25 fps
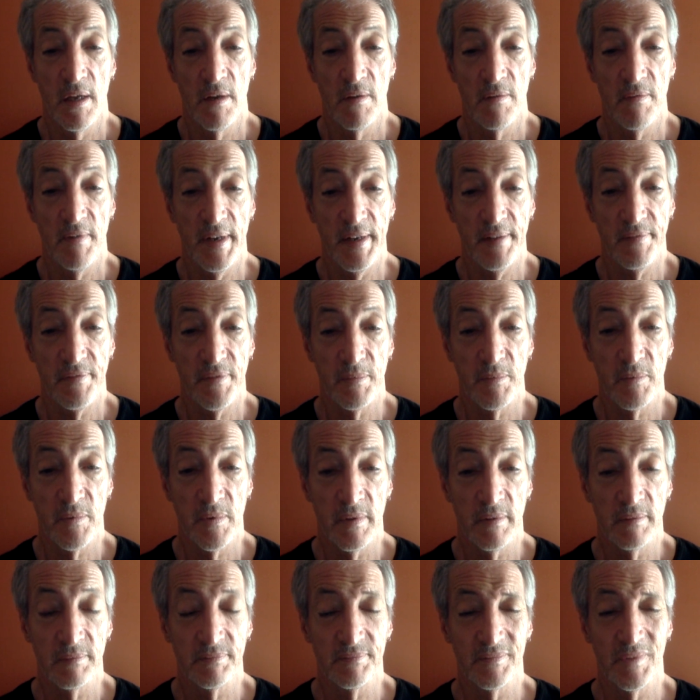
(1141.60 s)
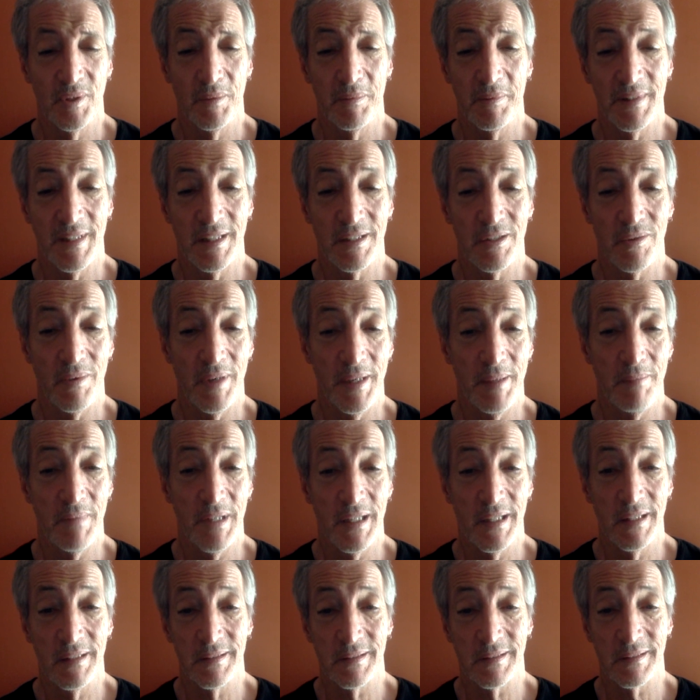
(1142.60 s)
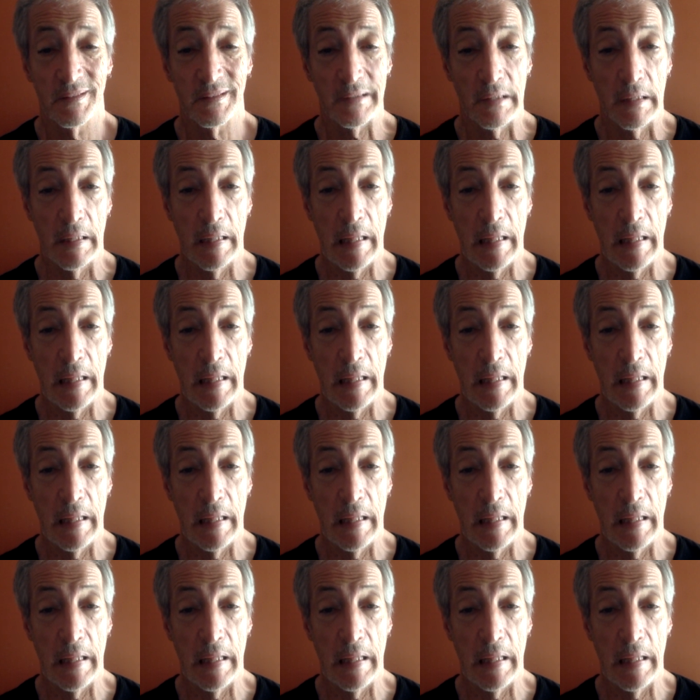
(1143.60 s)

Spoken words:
Ready for more? We're almost at 20 minutes.